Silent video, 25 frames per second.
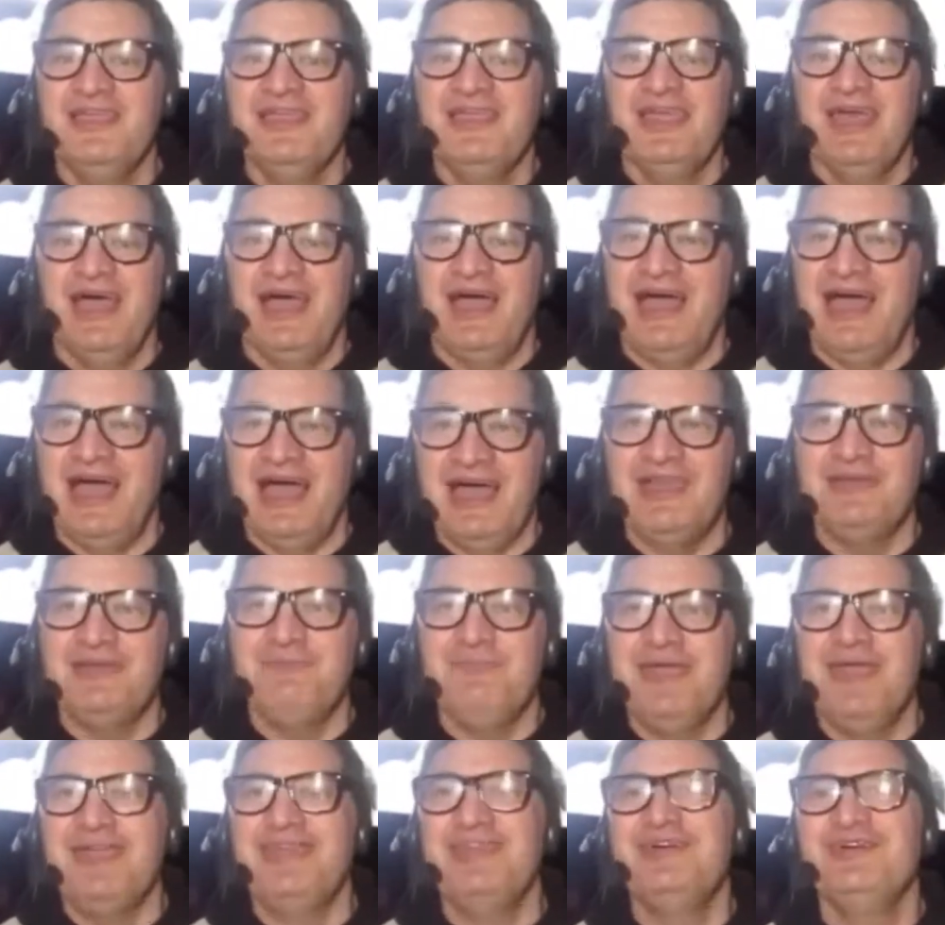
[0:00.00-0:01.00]
a hard
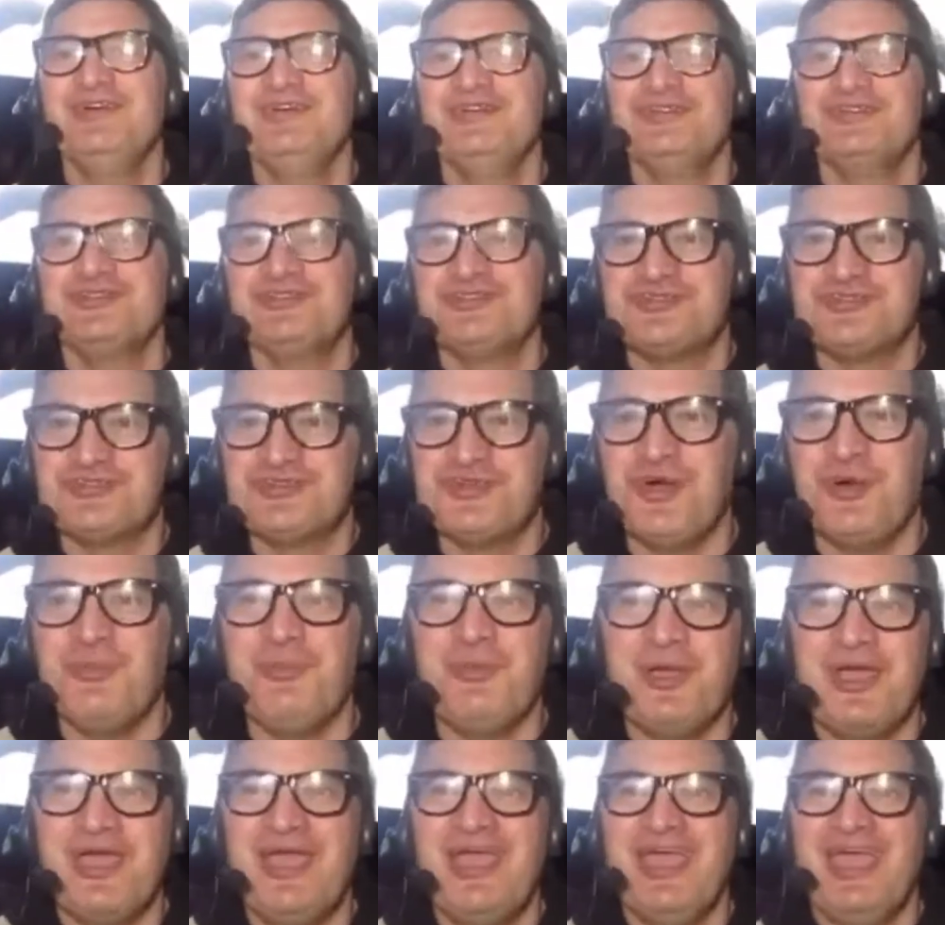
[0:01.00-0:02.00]
man to stop
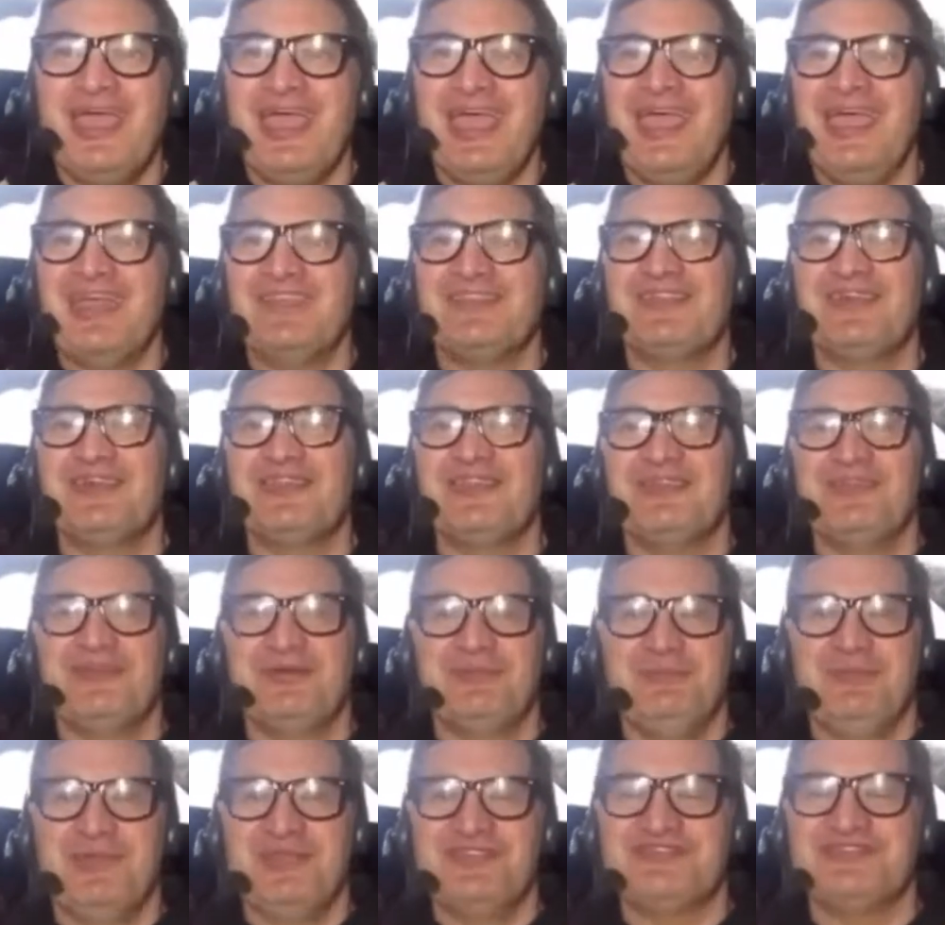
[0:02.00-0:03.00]
at the
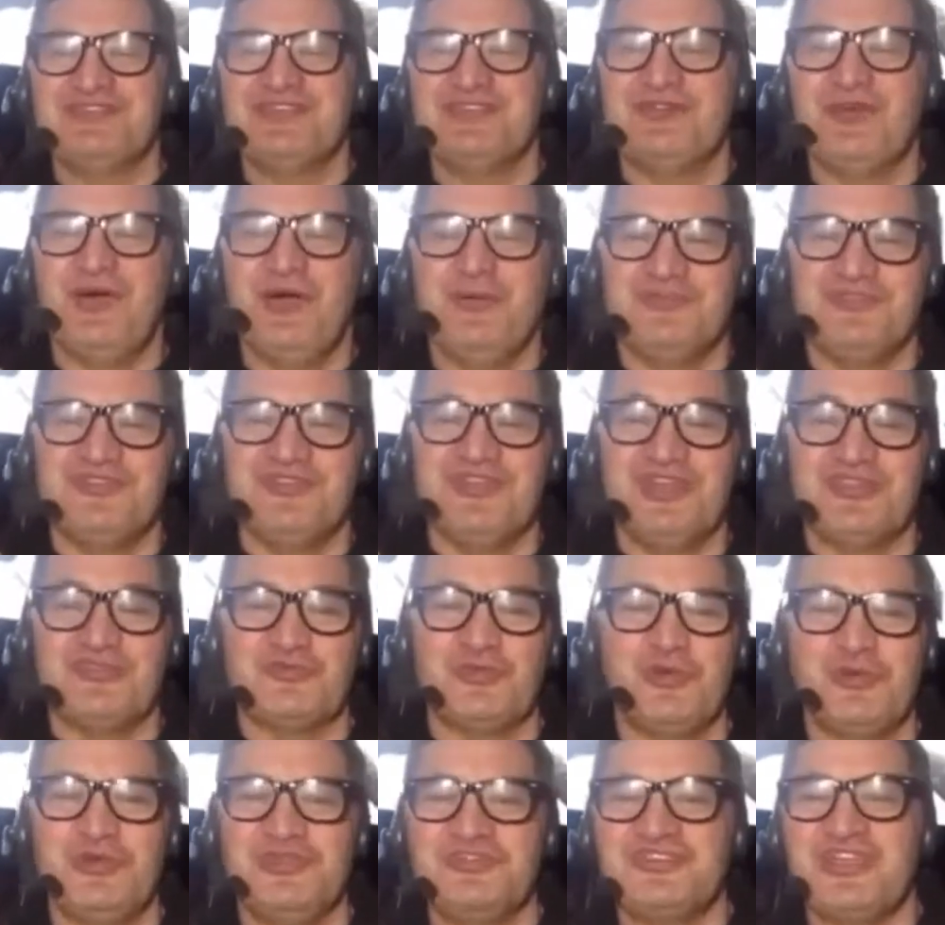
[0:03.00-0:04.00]
best of times, and that's
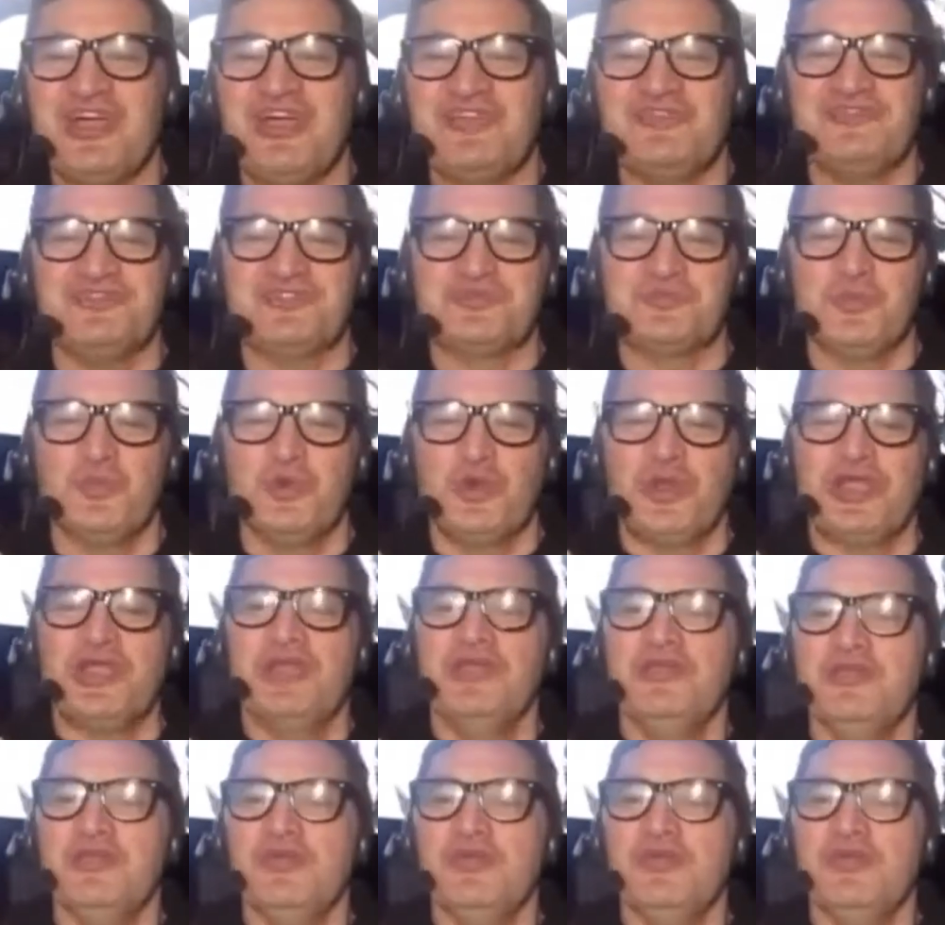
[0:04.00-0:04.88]
where we start this morning.